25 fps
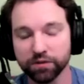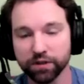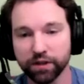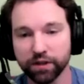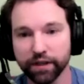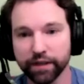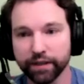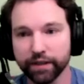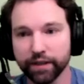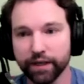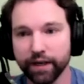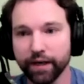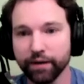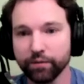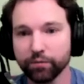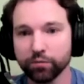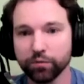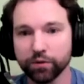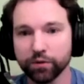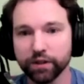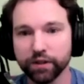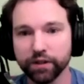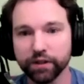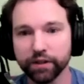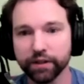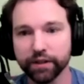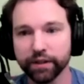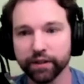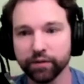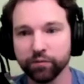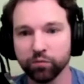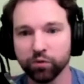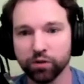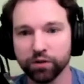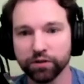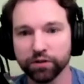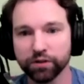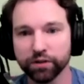was like, I really
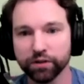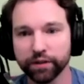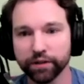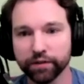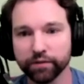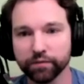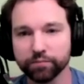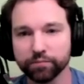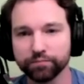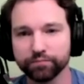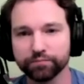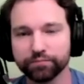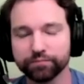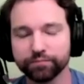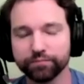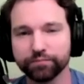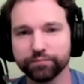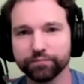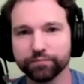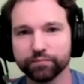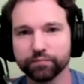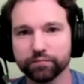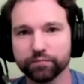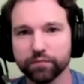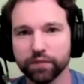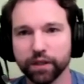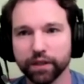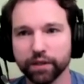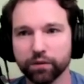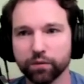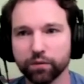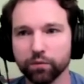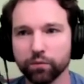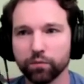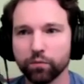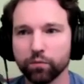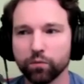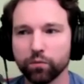am wondering,
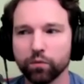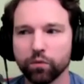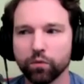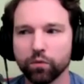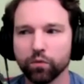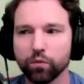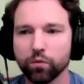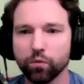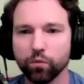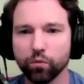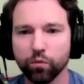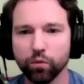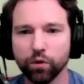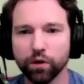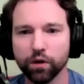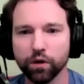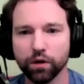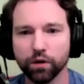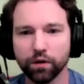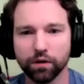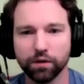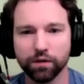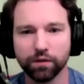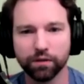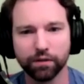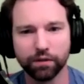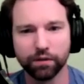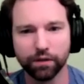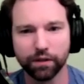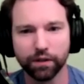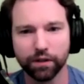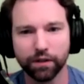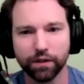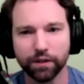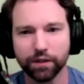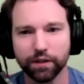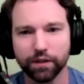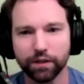like, what,
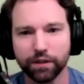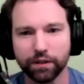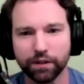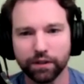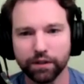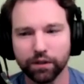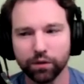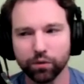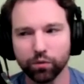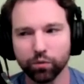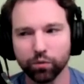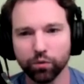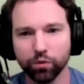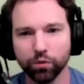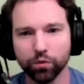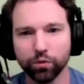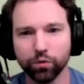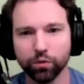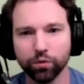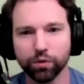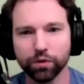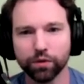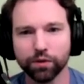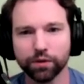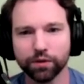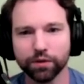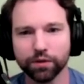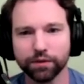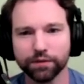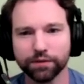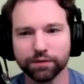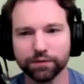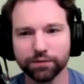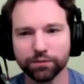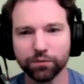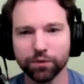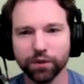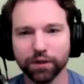ooh,
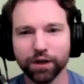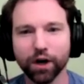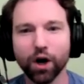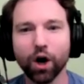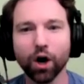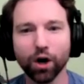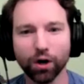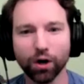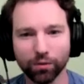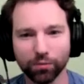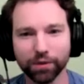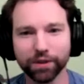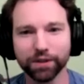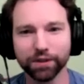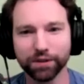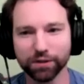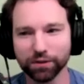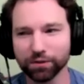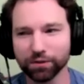yeah. what are we